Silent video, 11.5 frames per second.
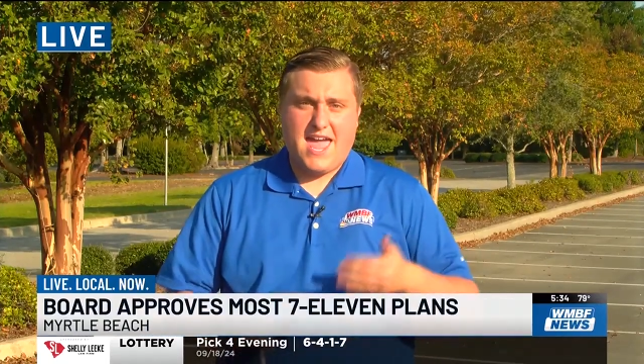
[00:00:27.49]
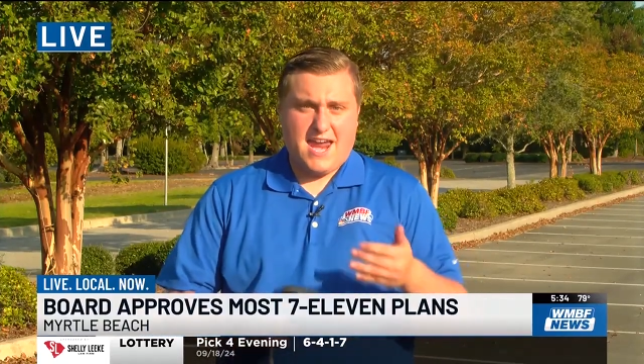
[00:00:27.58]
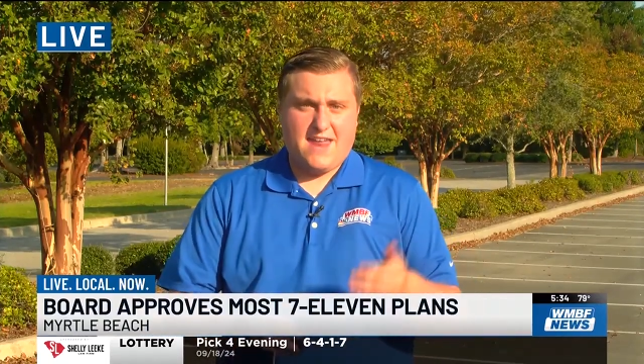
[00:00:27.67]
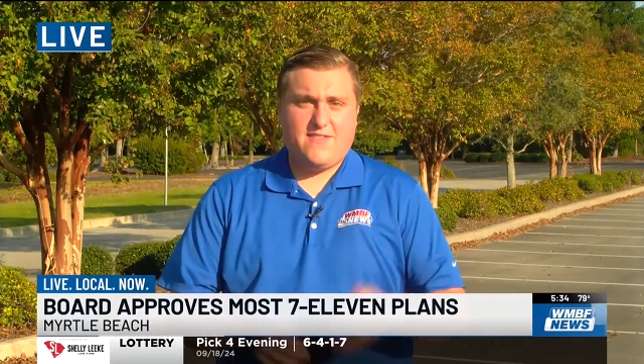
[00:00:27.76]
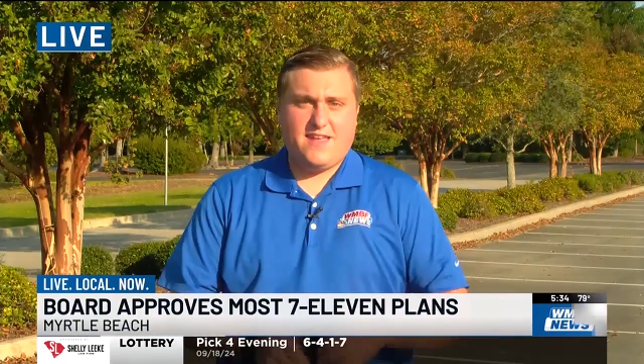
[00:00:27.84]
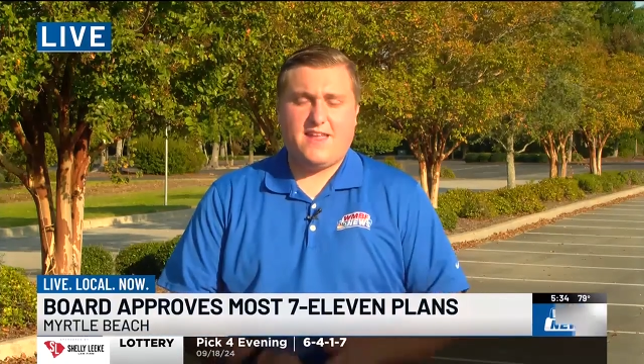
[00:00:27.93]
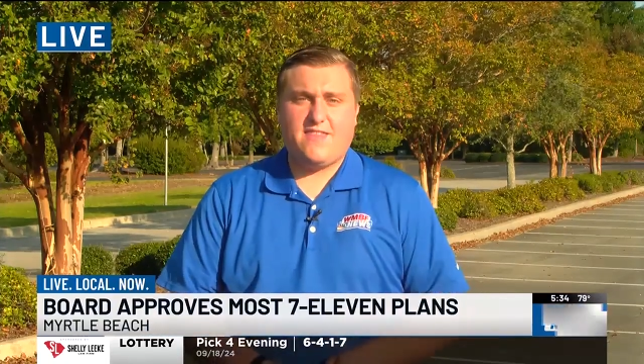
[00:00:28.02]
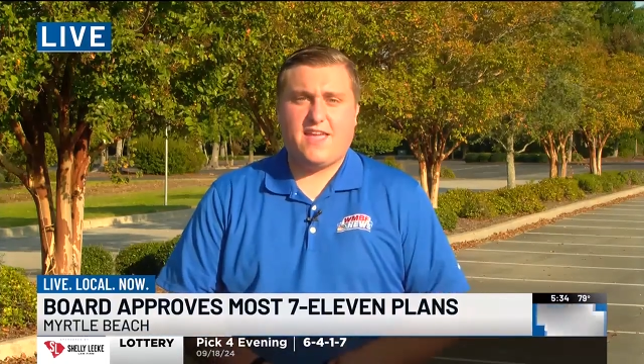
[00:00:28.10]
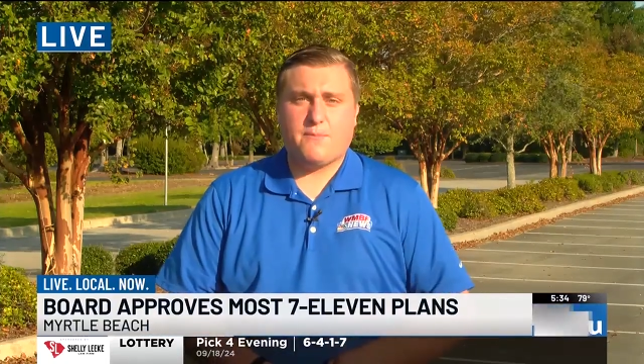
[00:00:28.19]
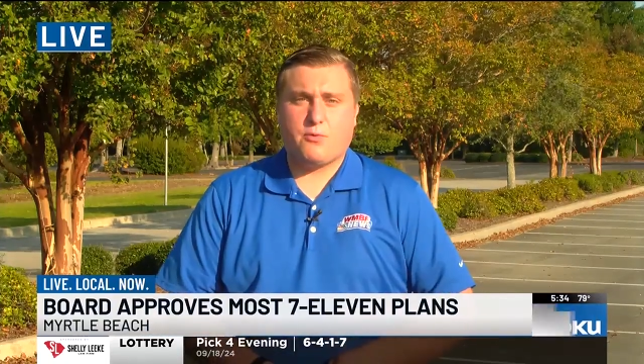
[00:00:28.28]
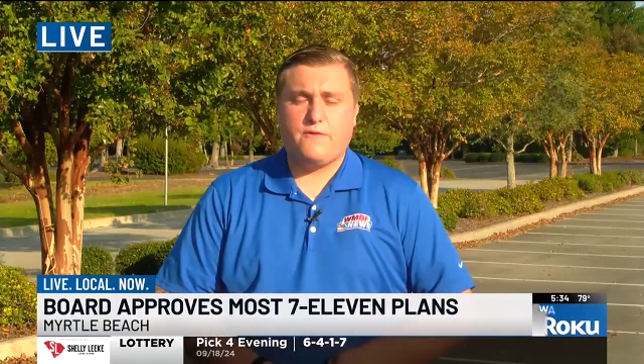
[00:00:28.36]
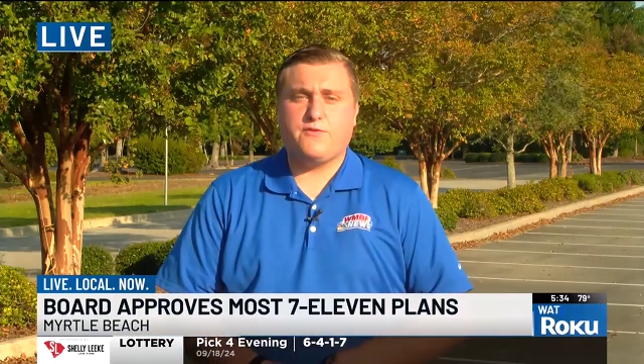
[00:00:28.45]
In the end, they
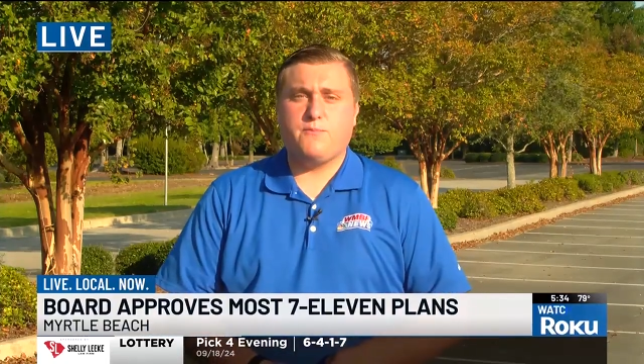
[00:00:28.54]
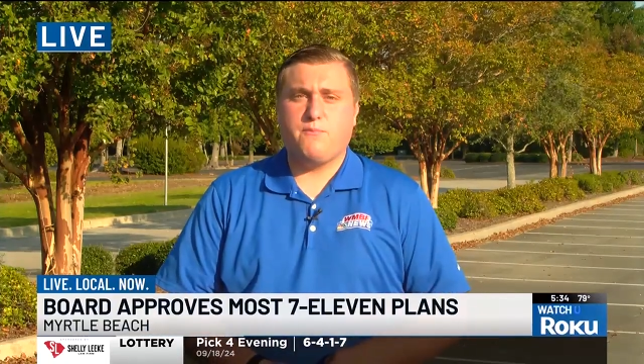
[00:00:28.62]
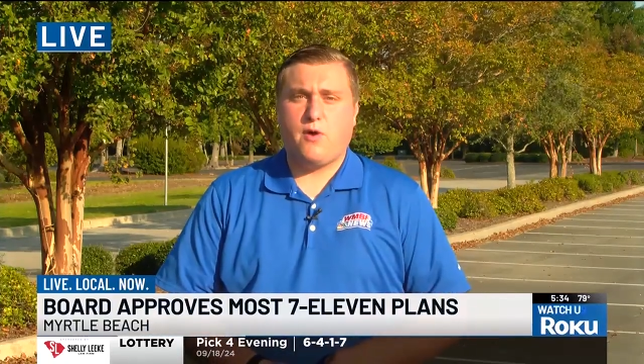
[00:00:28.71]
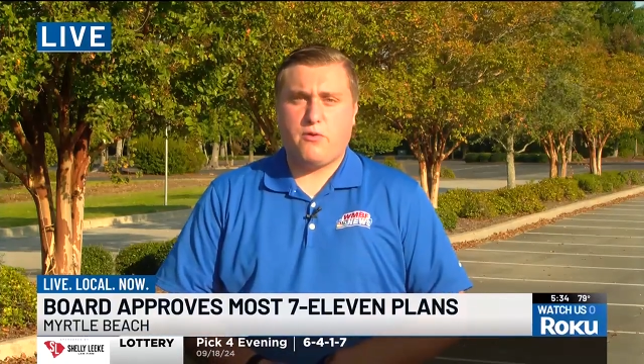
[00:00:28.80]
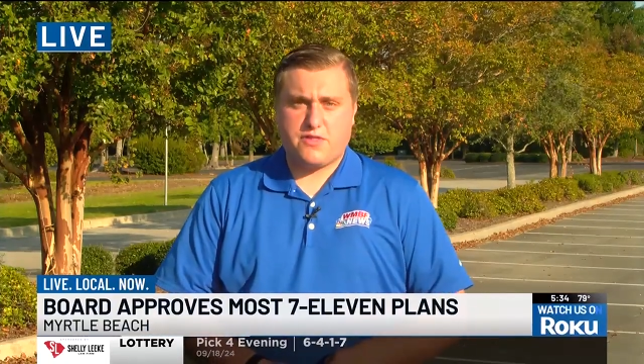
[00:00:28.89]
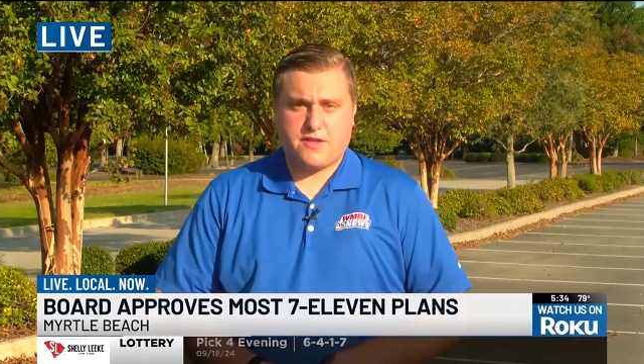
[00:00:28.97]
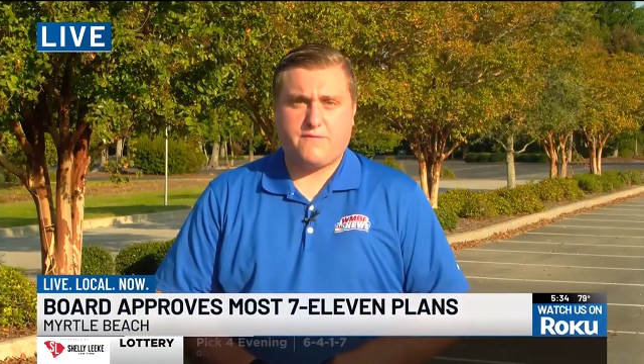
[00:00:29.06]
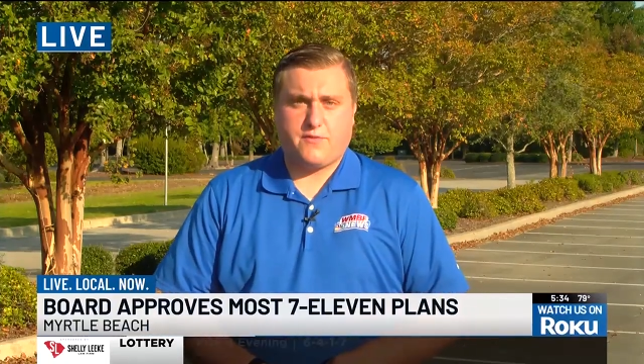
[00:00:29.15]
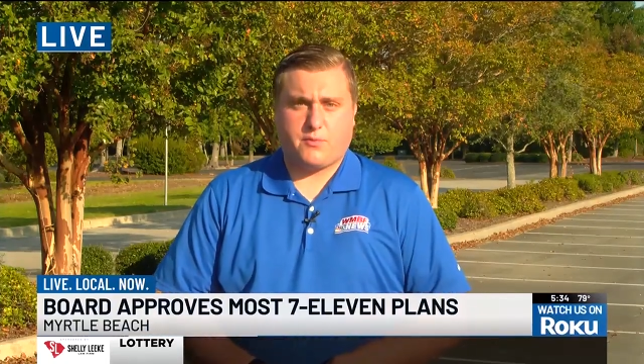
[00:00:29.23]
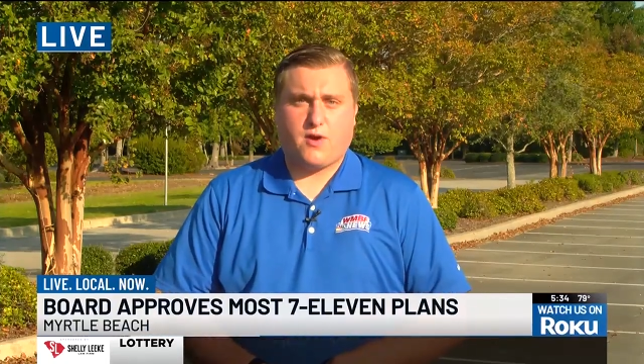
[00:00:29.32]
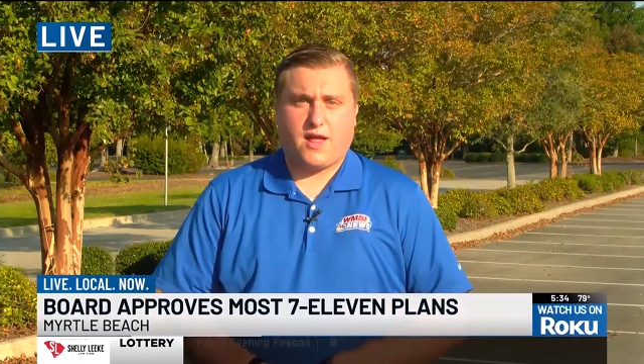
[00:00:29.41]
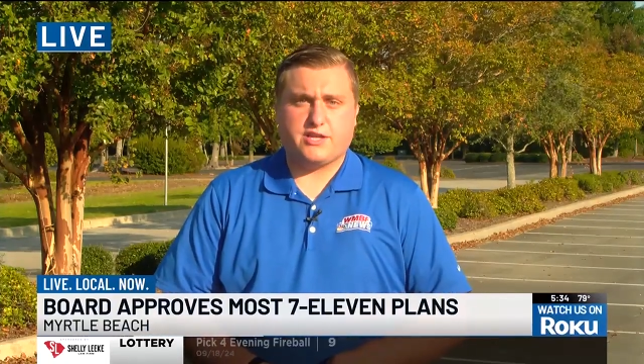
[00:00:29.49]
approved most of the
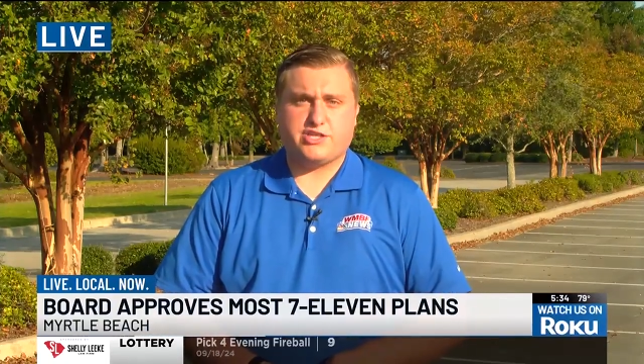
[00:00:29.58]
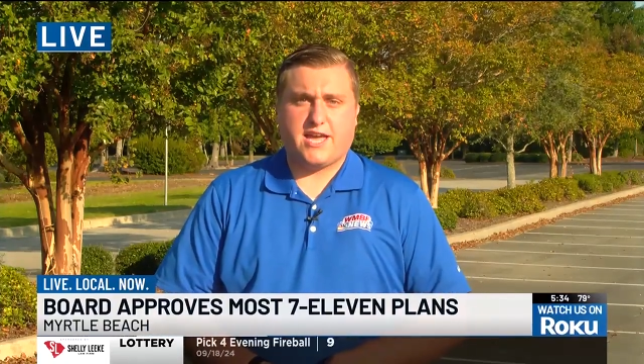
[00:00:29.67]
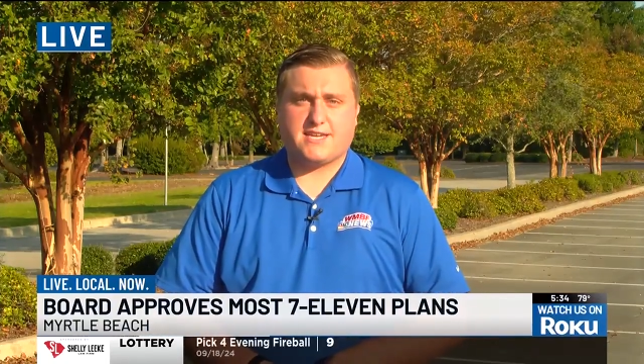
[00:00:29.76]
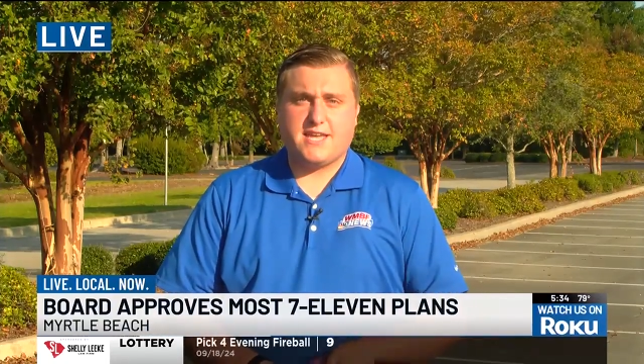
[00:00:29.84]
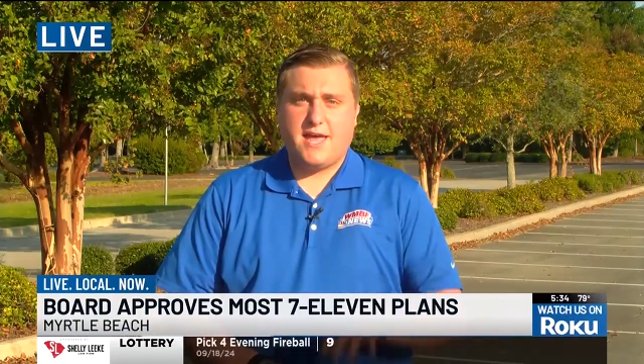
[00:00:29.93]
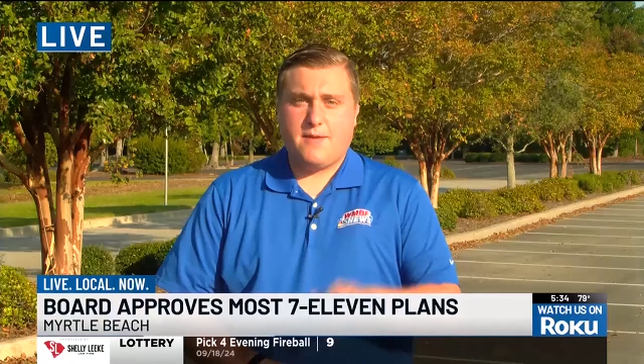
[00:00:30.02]
project,